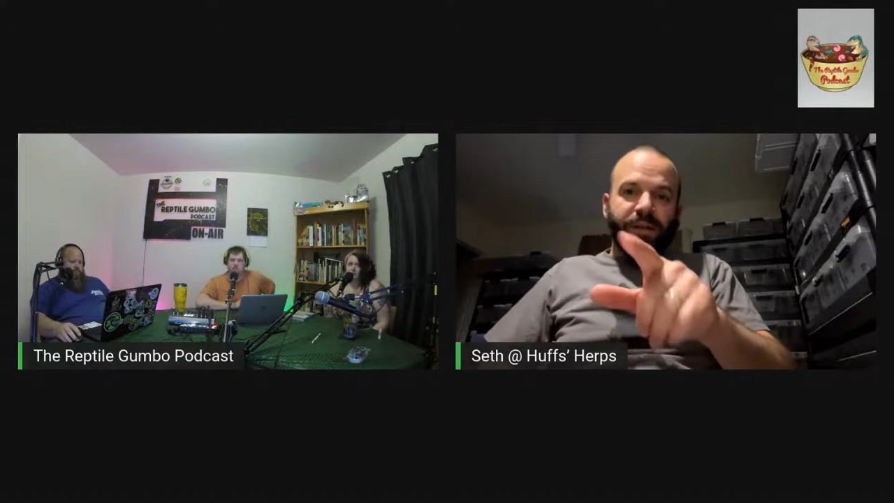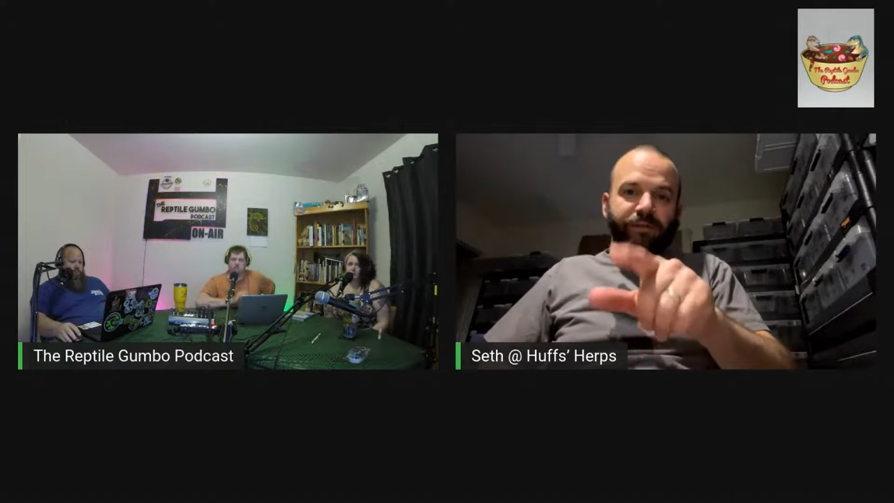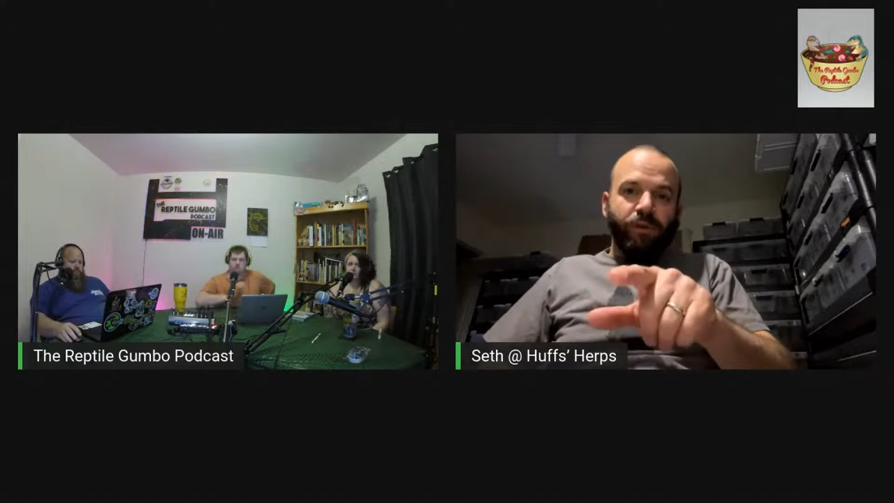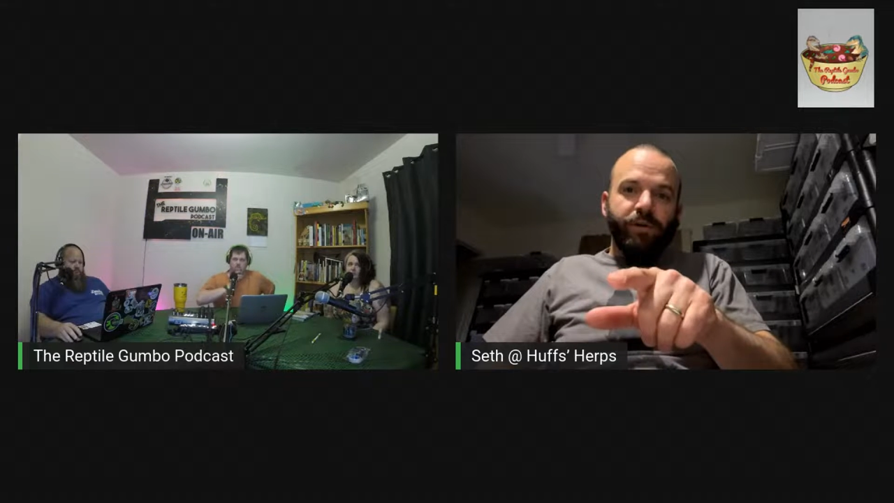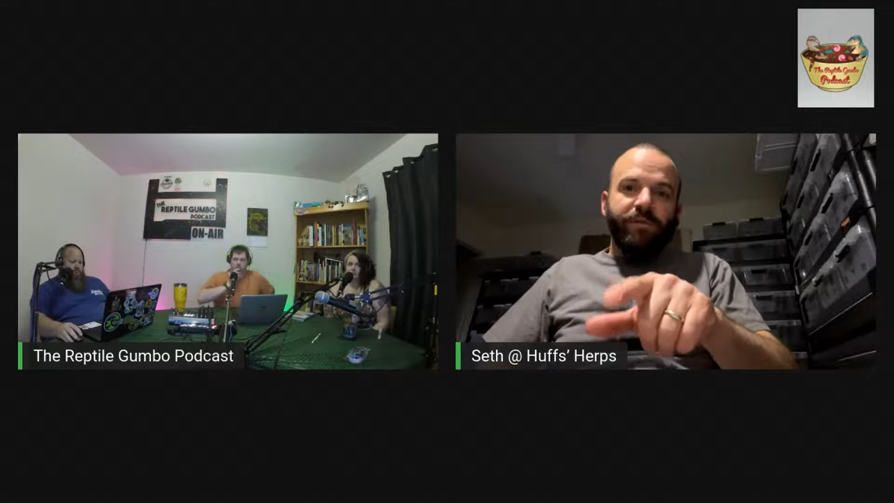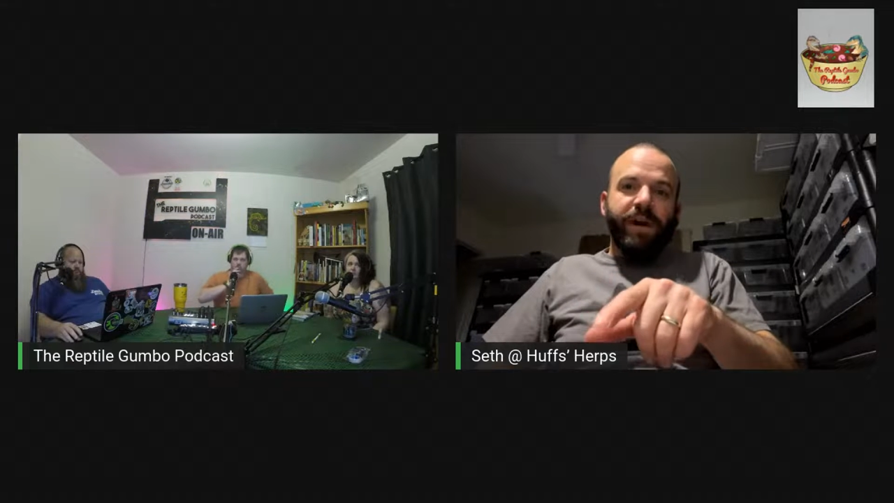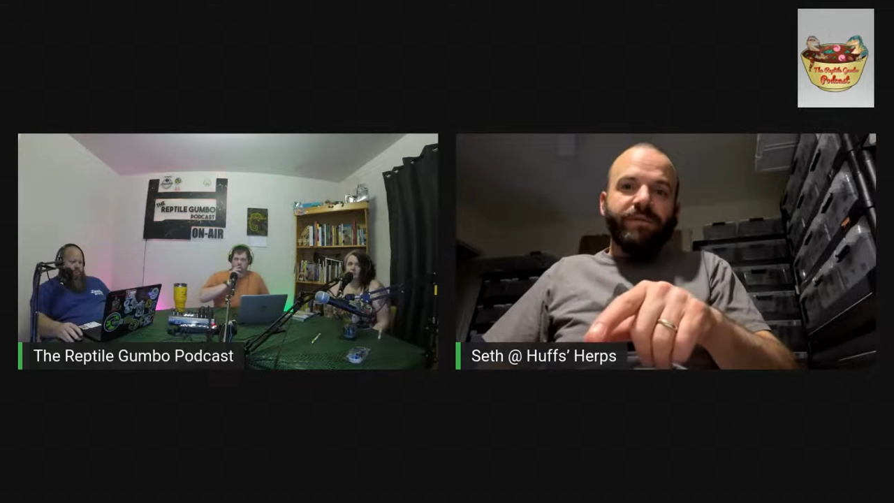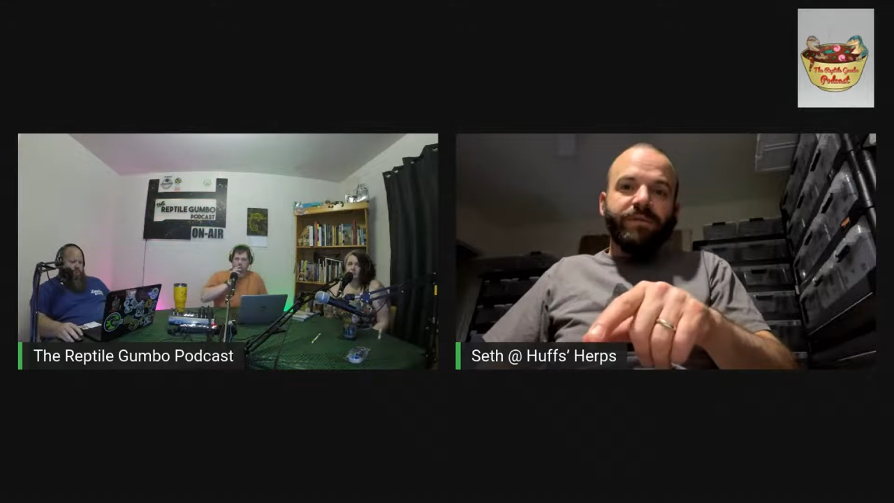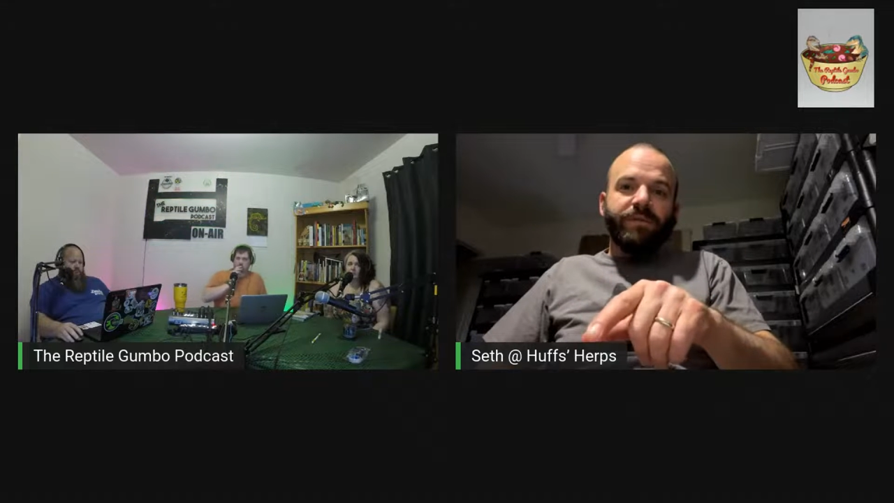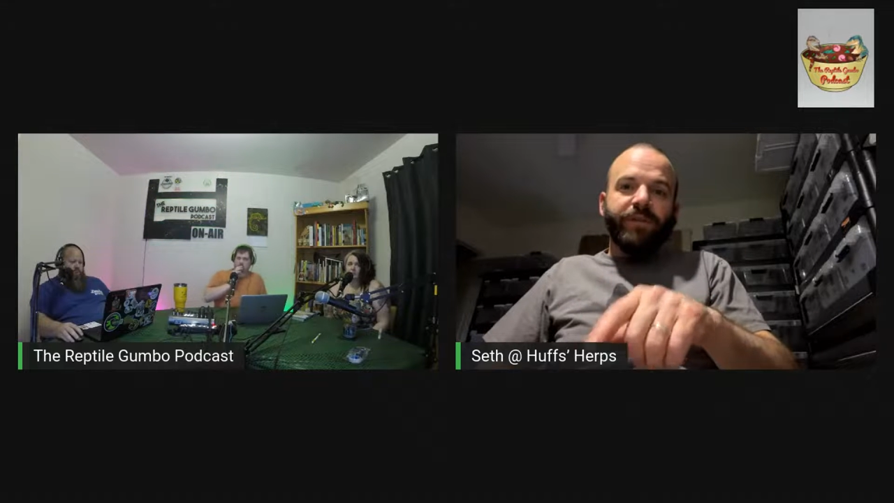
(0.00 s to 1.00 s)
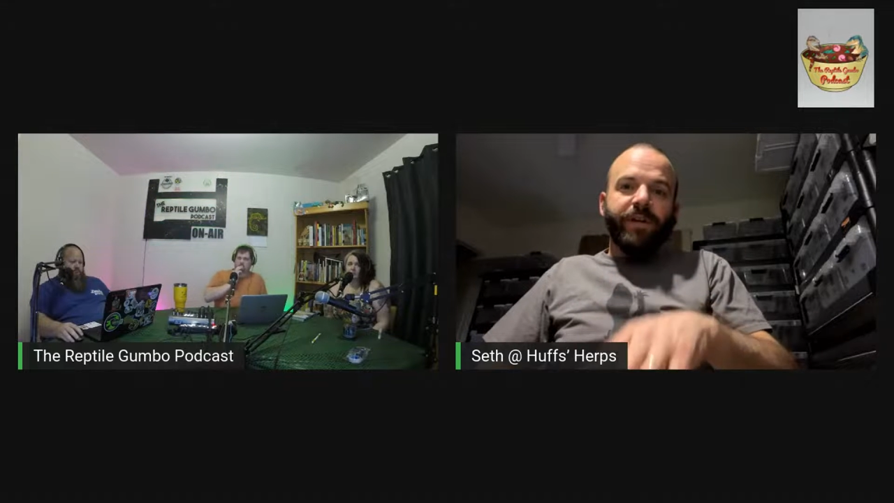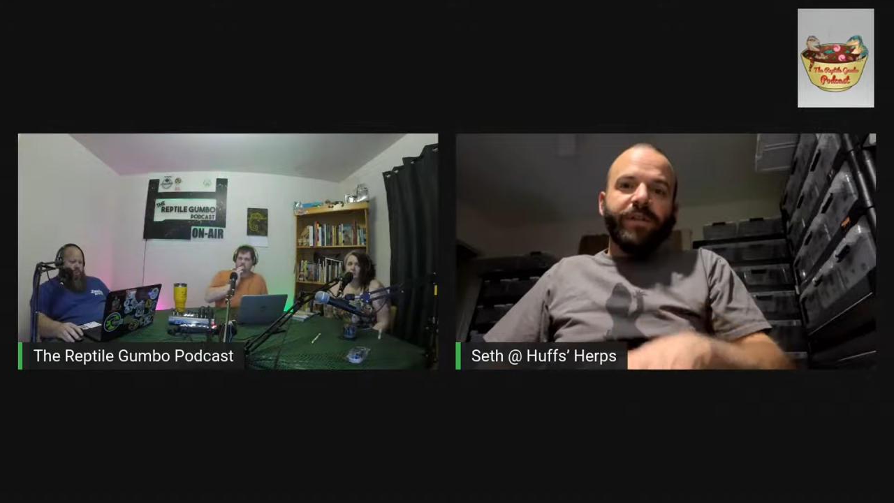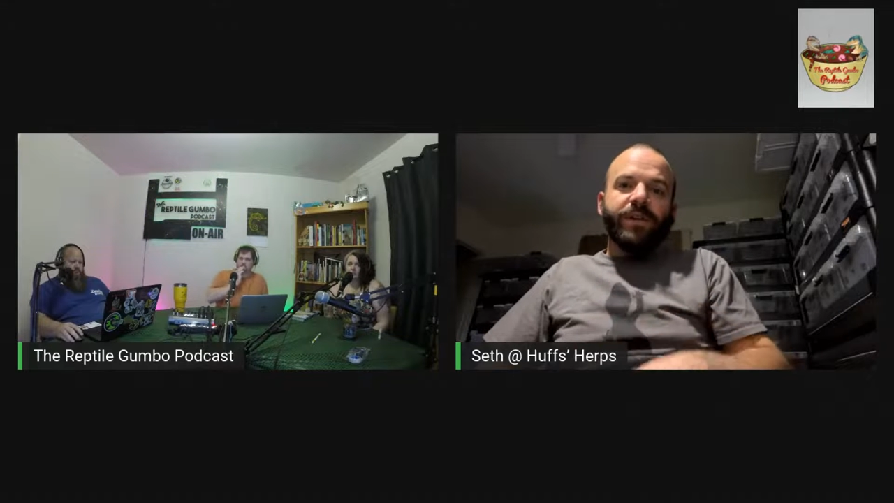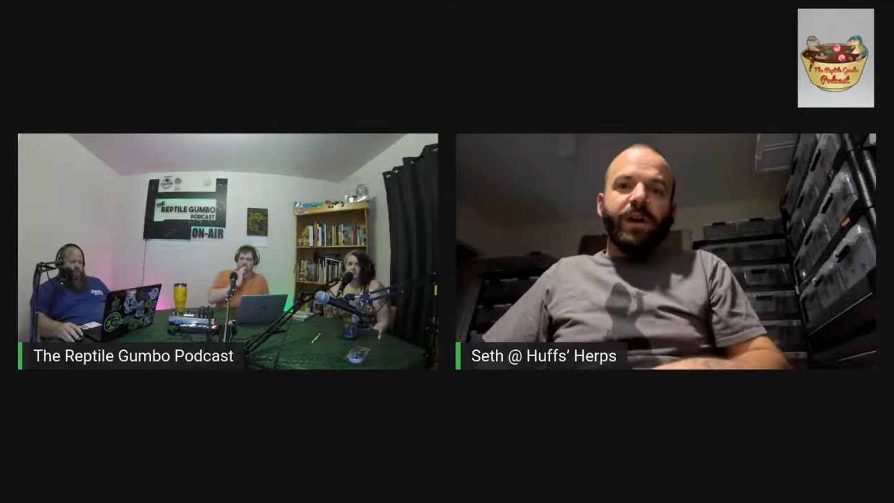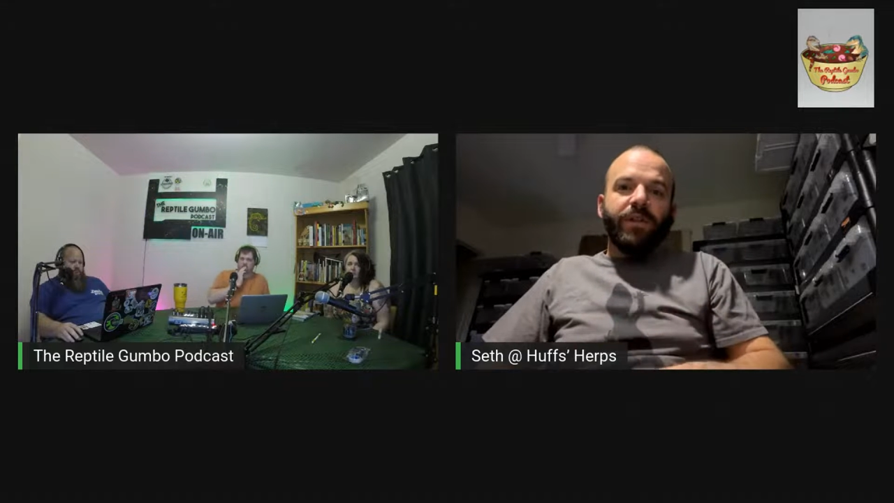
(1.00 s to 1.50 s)
$400 and
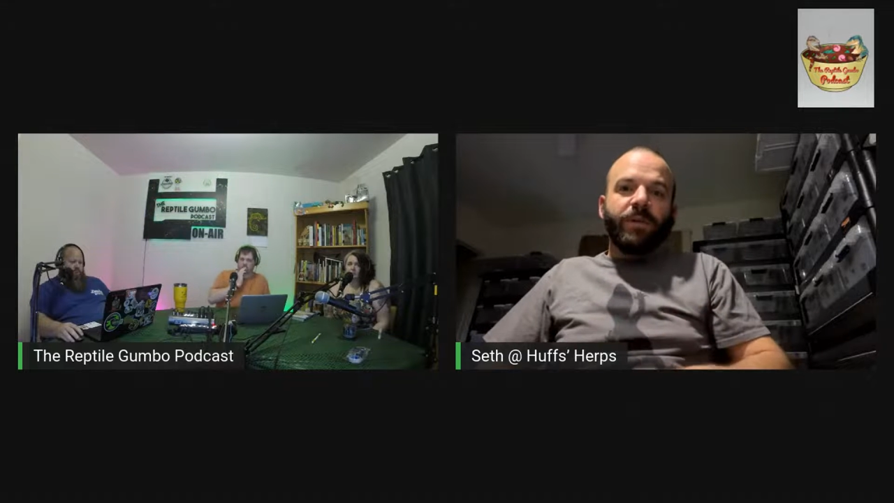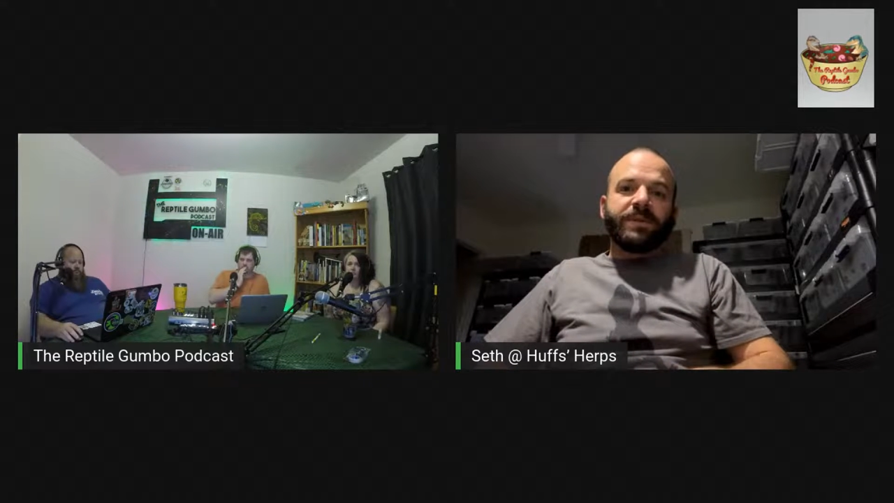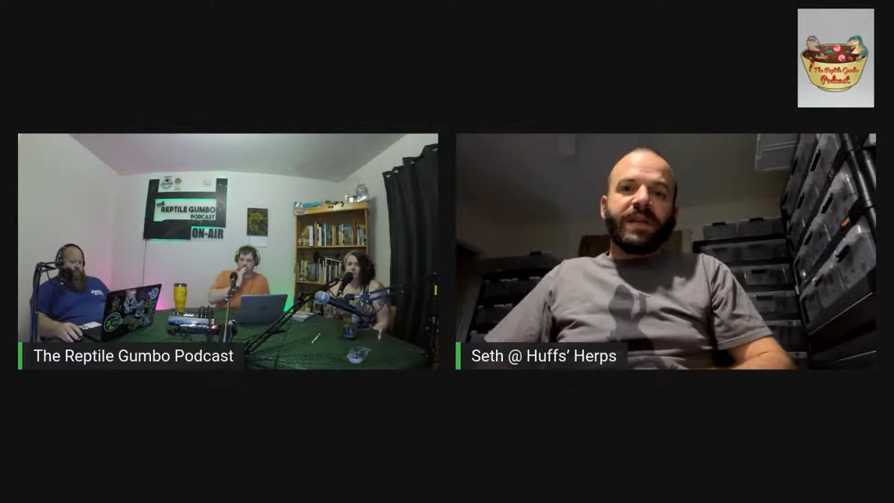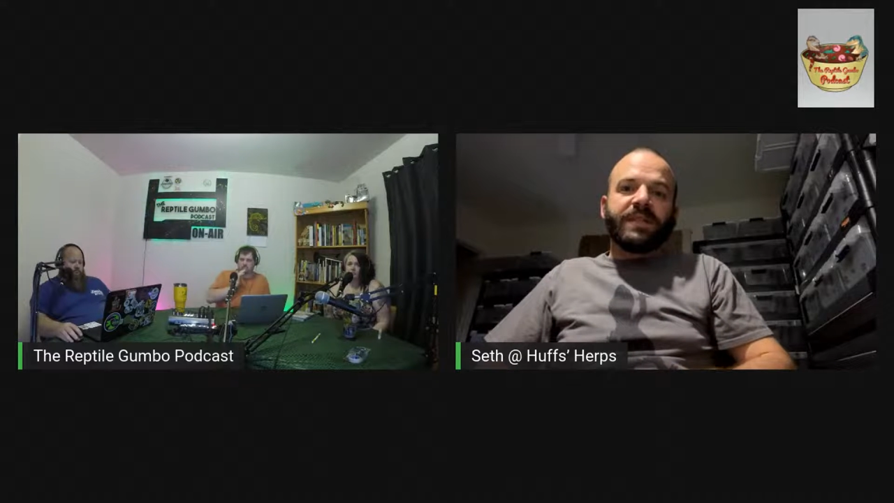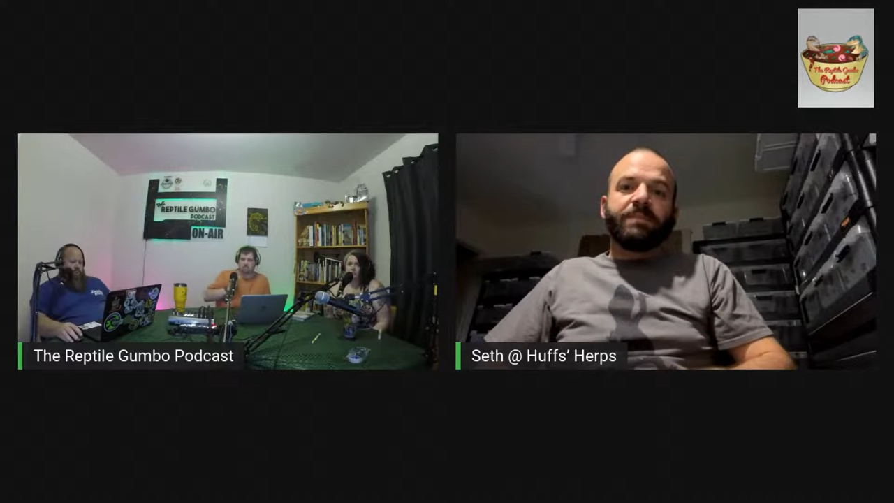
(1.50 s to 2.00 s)
$500 thermostats.